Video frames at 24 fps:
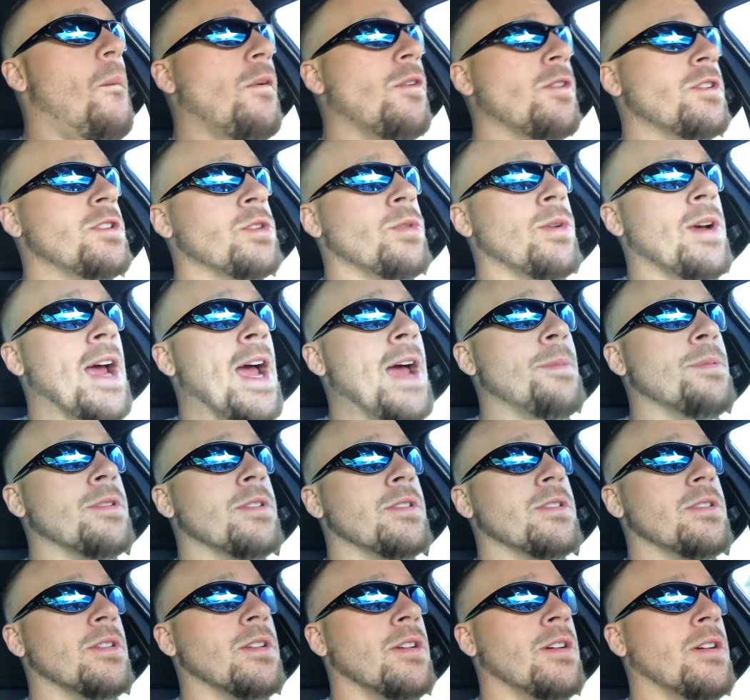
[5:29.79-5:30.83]
Let's see what
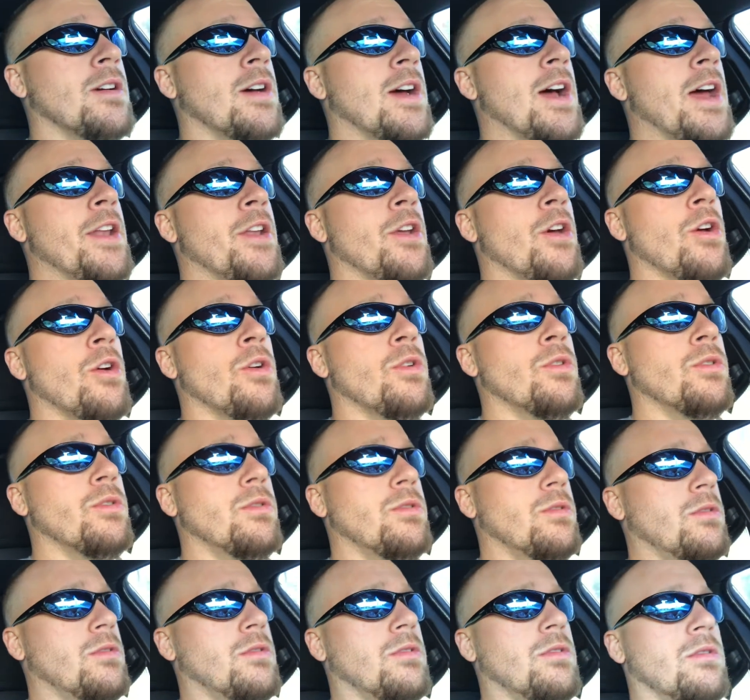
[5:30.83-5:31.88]
happens. I know
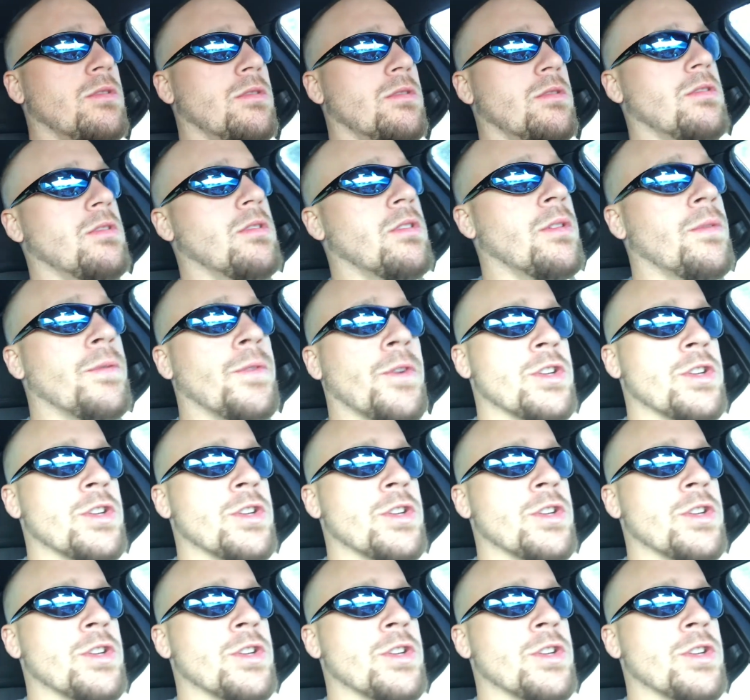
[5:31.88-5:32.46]
the